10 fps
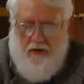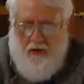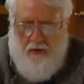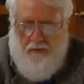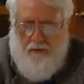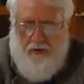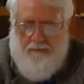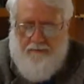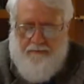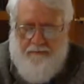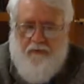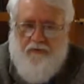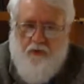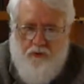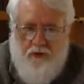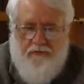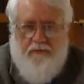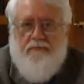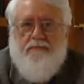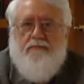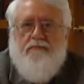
are socialism,